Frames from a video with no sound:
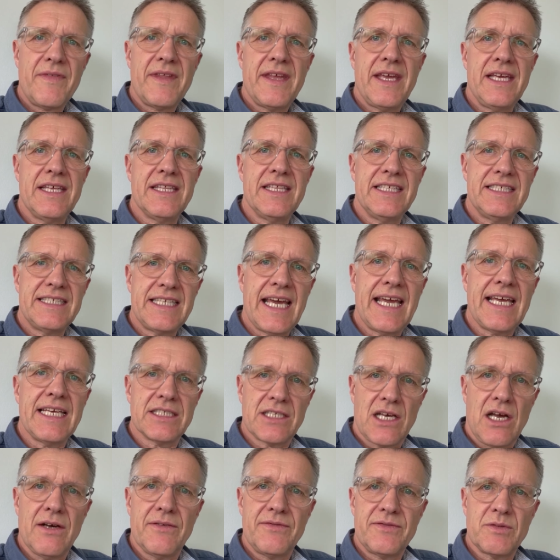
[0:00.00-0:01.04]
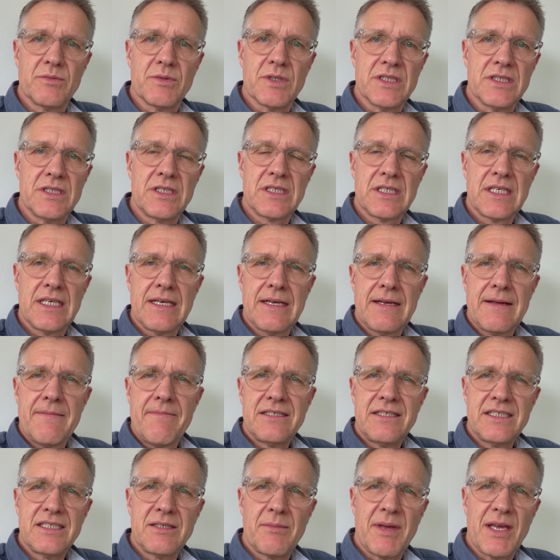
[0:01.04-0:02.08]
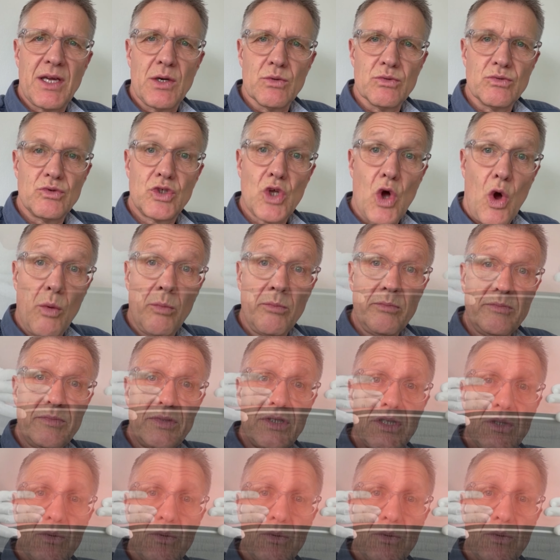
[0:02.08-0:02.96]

in the days afterwards. There's something called DOMS,